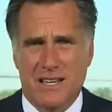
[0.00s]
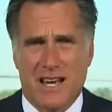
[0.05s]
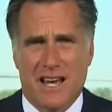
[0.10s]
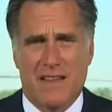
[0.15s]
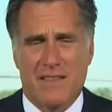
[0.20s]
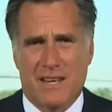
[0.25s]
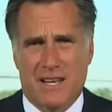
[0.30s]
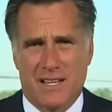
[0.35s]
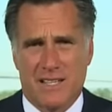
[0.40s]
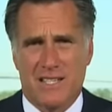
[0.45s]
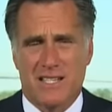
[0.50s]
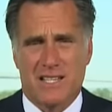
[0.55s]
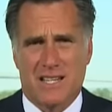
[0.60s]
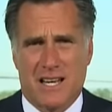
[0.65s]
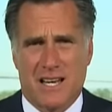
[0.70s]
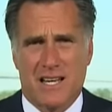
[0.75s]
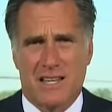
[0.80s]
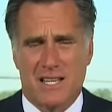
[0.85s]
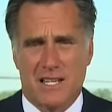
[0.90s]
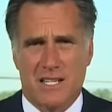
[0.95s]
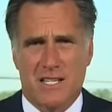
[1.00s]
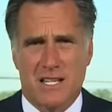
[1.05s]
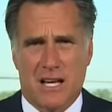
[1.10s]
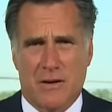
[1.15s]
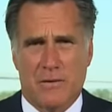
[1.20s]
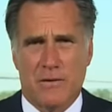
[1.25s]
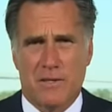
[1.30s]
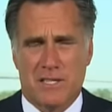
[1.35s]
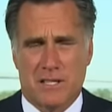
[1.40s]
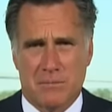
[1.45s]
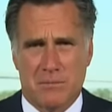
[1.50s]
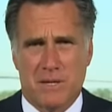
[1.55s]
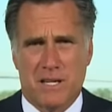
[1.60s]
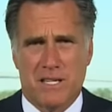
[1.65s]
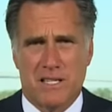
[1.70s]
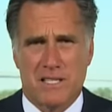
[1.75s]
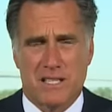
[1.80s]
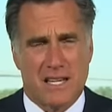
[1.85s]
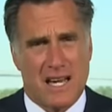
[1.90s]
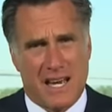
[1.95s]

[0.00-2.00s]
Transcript: And that can slay this deficit beast.